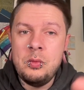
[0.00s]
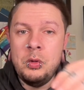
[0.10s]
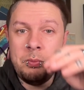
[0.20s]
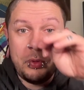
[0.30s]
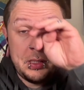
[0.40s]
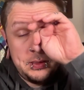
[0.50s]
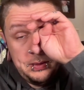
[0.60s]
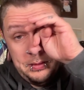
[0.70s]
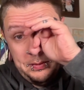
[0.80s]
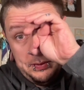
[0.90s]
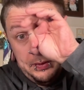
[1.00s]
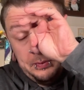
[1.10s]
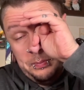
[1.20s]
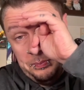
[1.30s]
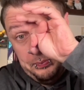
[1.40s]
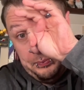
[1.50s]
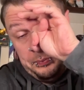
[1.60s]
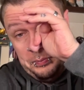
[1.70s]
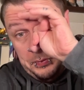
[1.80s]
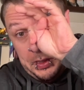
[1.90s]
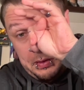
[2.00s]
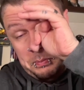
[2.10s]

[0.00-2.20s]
WordPress. So, yeah.